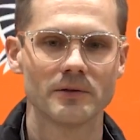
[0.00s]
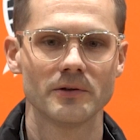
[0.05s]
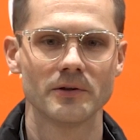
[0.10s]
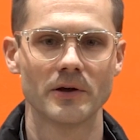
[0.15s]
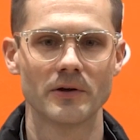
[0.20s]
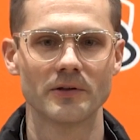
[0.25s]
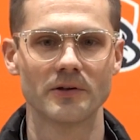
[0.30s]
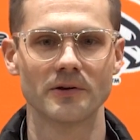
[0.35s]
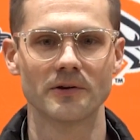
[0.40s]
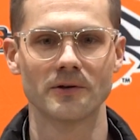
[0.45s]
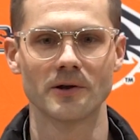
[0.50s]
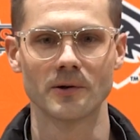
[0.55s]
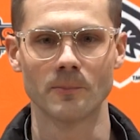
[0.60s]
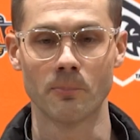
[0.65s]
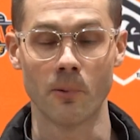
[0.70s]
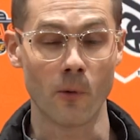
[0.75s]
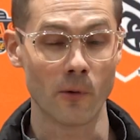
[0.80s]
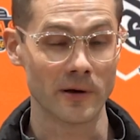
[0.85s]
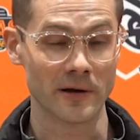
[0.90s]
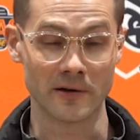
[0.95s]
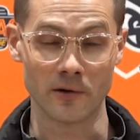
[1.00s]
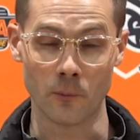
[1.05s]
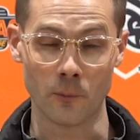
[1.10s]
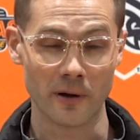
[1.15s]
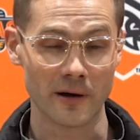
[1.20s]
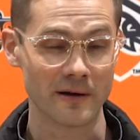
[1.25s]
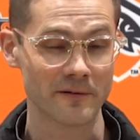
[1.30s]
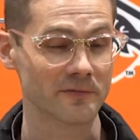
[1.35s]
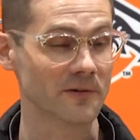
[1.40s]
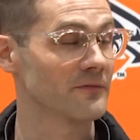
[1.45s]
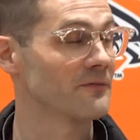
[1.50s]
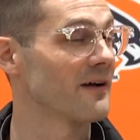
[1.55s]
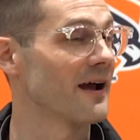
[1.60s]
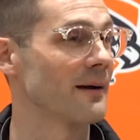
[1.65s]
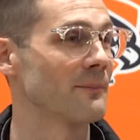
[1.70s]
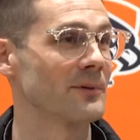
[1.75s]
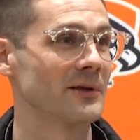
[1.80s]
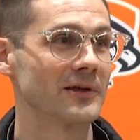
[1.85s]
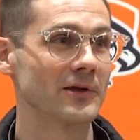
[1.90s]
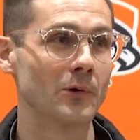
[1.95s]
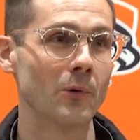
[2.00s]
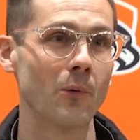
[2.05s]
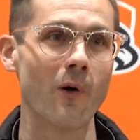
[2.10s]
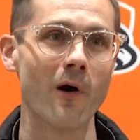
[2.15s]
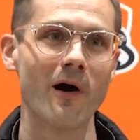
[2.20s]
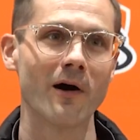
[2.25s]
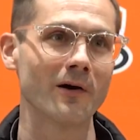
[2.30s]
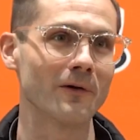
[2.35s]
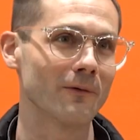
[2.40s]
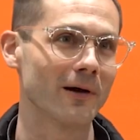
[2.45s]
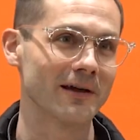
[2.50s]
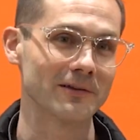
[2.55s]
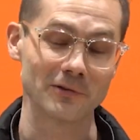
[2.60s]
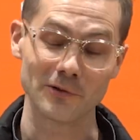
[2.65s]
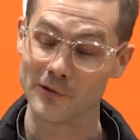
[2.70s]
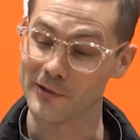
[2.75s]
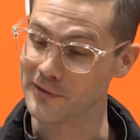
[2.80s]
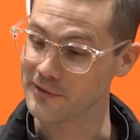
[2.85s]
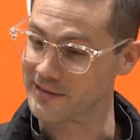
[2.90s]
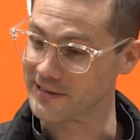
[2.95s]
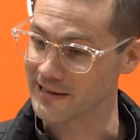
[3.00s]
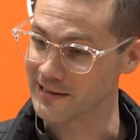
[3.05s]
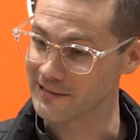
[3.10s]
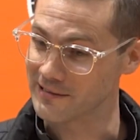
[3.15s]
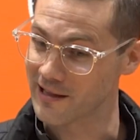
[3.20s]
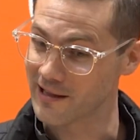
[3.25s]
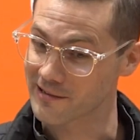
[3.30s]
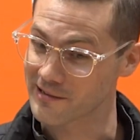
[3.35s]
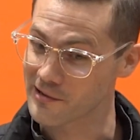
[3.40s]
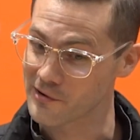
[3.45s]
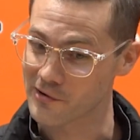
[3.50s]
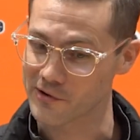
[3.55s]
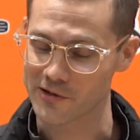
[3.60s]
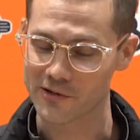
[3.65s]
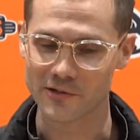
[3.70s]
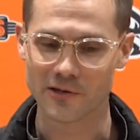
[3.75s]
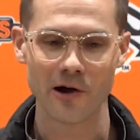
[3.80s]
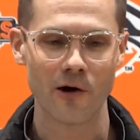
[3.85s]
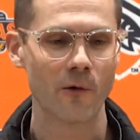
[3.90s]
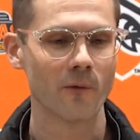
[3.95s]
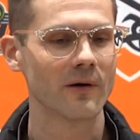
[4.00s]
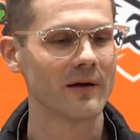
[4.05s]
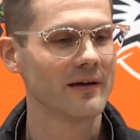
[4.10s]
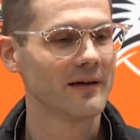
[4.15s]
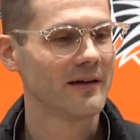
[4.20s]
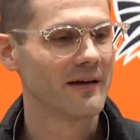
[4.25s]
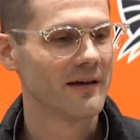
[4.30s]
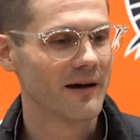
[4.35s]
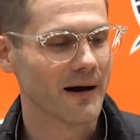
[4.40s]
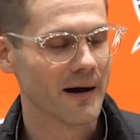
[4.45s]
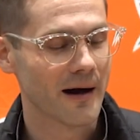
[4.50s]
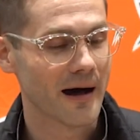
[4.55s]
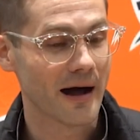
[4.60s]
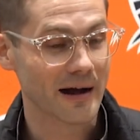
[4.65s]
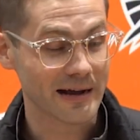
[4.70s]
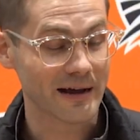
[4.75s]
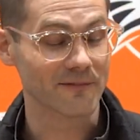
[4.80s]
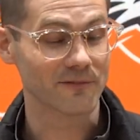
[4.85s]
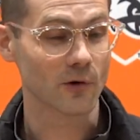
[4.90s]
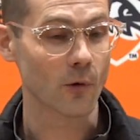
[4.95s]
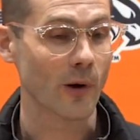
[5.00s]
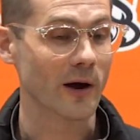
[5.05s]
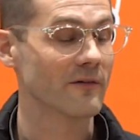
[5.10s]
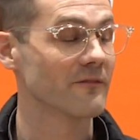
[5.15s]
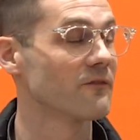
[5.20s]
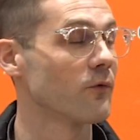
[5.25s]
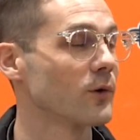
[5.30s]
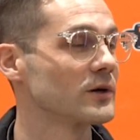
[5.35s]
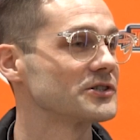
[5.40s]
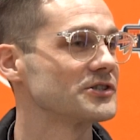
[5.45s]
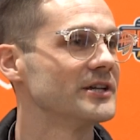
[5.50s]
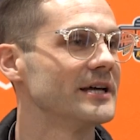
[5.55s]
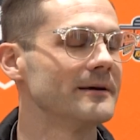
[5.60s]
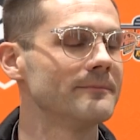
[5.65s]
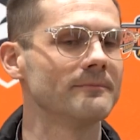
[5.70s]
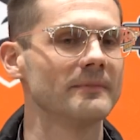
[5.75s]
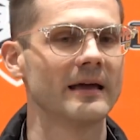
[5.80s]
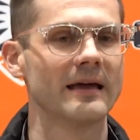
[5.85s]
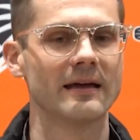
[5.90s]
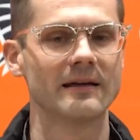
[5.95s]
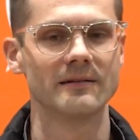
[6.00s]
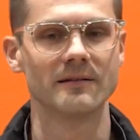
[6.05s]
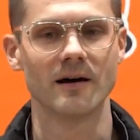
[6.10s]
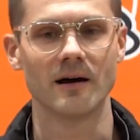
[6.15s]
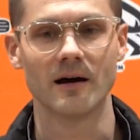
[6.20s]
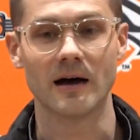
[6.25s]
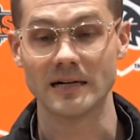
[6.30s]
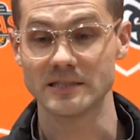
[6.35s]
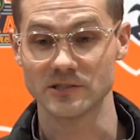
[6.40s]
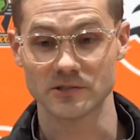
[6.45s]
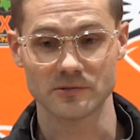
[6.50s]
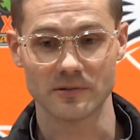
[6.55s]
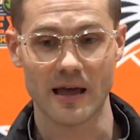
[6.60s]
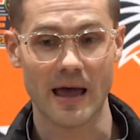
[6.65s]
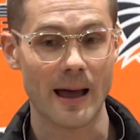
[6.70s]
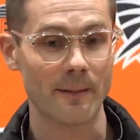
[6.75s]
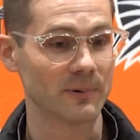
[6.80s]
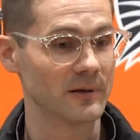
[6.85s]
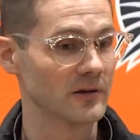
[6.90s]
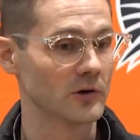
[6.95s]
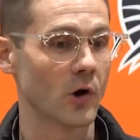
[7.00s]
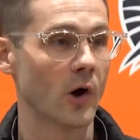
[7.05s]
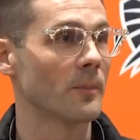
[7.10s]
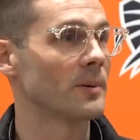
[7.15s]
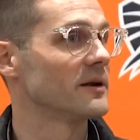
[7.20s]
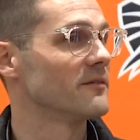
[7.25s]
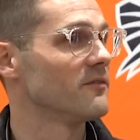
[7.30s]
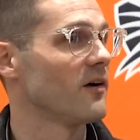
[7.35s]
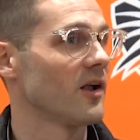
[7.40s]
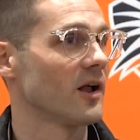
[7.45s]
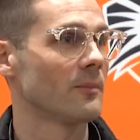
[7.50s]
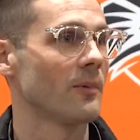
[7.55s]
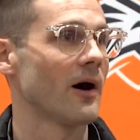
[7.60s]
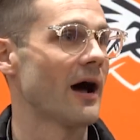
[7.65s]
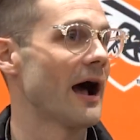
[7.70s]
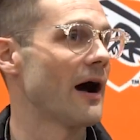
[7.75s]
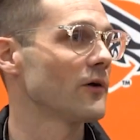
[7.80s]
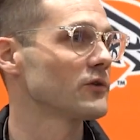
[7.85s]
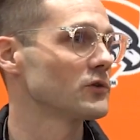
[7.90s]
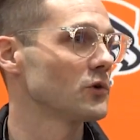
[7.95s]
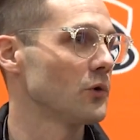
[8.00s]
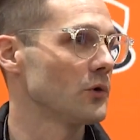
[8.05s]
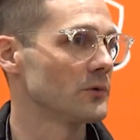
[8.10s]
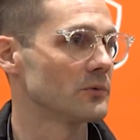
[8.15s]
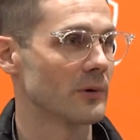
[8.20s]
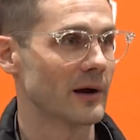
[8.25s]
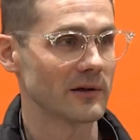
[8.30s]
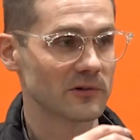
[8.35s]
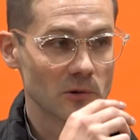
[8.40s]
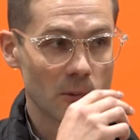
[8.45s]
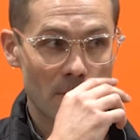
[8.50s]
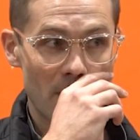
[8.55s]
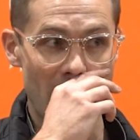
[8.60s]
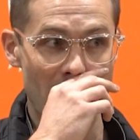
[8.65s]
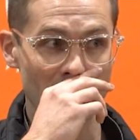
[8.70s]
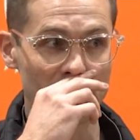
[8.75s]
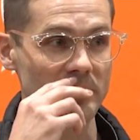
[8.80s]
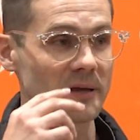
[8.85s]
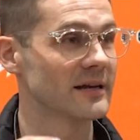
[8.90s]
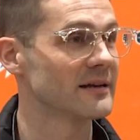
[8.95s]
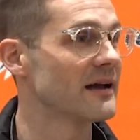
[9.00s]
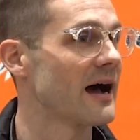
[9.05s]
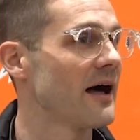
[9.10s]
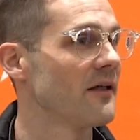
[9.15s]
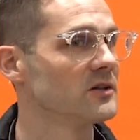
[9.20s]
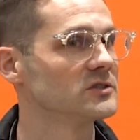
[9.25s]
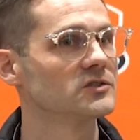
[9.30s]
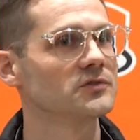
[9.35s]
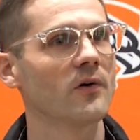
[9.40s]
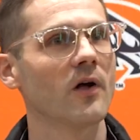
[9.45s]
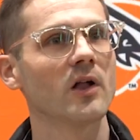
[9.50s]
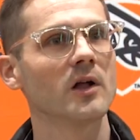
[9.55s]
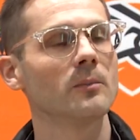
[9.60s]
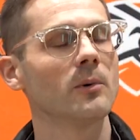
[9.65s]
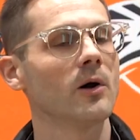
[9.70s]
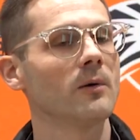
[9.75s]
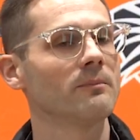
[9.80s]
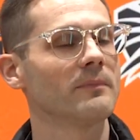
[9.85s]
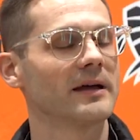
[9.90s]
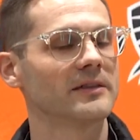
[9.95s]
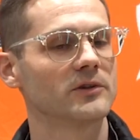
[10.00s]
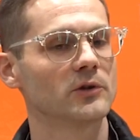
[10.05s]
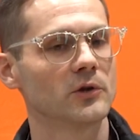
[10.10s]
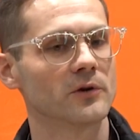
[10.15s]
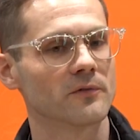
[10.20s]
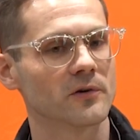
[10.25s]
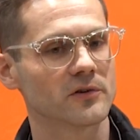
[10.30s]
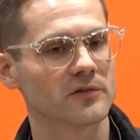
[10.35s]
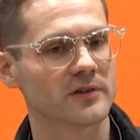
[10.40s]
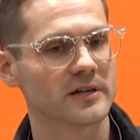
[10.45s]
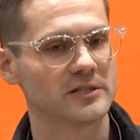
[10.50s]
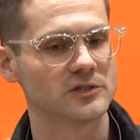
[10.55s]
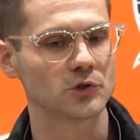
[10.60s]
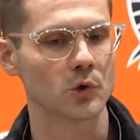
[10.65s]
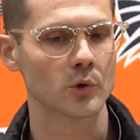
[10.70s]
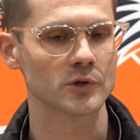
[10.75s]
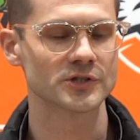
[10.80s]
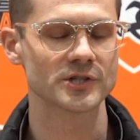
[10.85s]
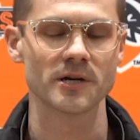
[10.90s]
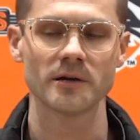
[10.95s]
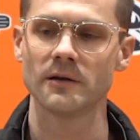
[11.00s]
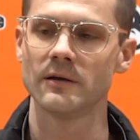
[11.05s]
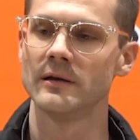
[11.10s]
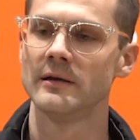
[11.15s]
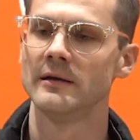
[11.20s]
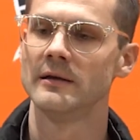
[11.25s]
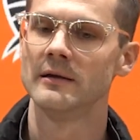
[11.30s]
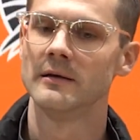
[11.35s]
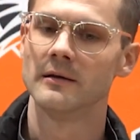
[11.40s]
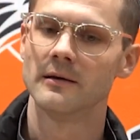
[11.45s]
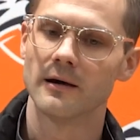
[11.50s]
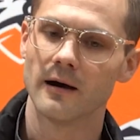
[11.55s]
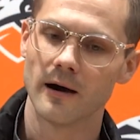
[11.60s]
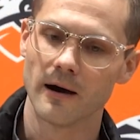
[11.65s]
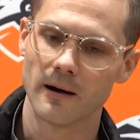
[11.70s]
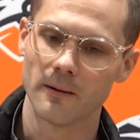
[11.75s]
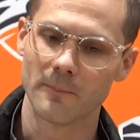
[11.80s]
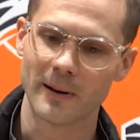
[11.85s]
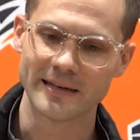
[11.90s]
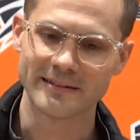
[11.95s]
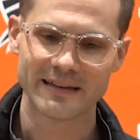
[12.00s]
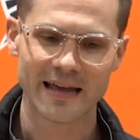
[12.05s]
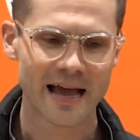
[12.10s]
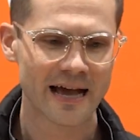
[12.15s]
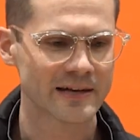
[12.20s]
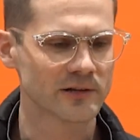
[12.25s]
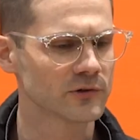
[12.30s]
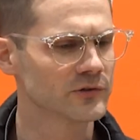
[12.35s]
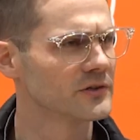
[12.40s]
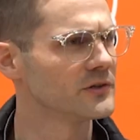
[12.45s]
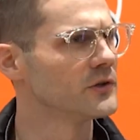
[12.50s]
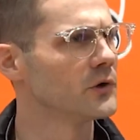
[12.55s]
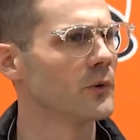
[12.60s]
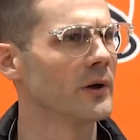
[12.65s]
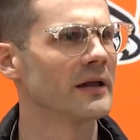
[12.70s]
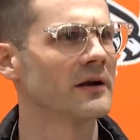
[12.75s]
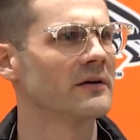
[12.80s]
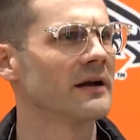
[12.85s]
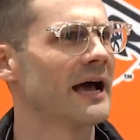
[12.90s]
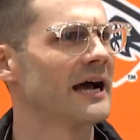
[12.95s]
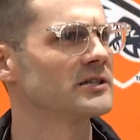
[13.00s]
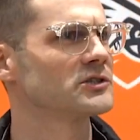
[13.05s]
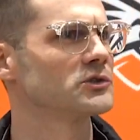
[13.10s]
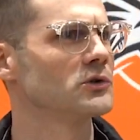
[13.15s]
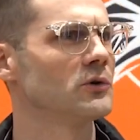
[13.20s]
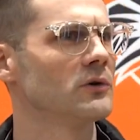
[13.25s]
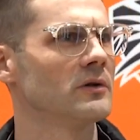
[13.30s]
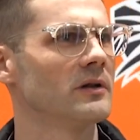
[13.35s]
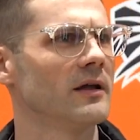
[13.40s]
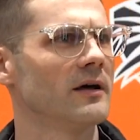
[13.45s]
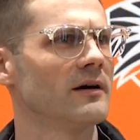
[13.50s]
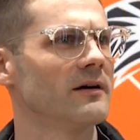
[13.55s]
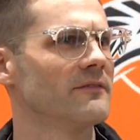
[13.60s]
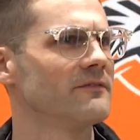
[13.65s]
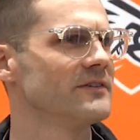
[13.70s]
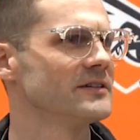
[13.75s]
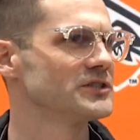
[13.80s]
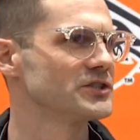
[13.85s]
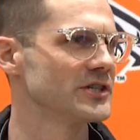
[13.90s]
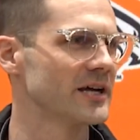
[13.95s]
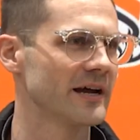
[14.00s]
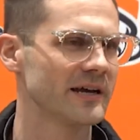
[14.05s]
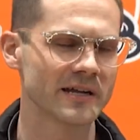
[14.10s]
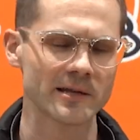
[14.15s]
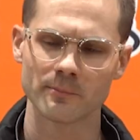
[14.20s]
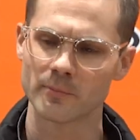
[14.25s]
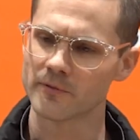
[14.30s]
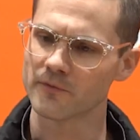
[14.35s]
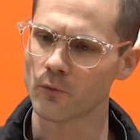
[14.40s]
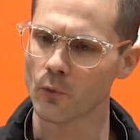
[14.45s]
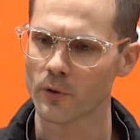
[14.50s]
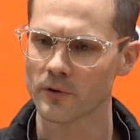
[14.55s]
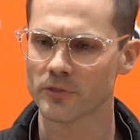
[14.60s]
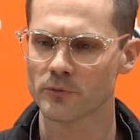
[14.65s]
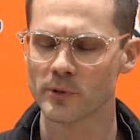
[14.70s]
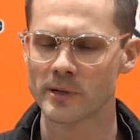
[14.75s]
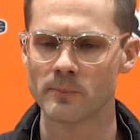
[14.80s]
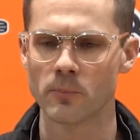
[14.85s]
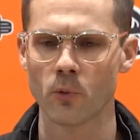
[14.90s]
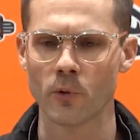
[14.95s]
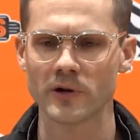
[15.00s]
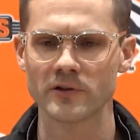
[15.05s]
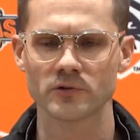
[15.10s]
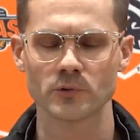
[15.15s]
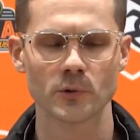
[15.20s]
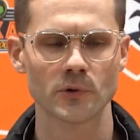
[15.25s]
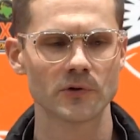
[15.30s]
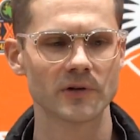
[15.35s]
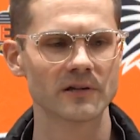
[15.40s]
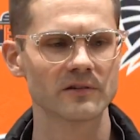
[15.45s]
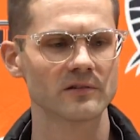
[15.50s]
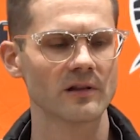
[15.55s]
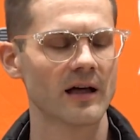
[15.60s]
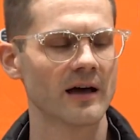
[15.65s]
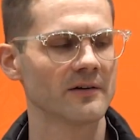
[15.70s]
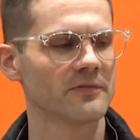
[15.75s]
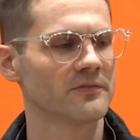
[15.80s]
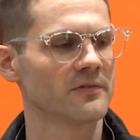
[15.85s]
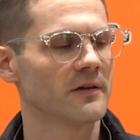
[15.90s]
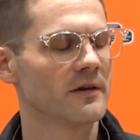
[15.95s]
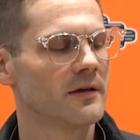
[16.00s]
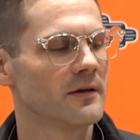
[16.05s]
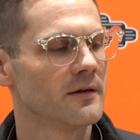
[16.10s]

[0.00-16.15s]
You're born into whatever family you are, right? So you either get lucky or you don't. I got quite fortunate, and I just happened to grow up in a volleyball household, right? So mom played college volleyball at the University of Georgia. My dad used to do international officiating before 3 boys ruined his life.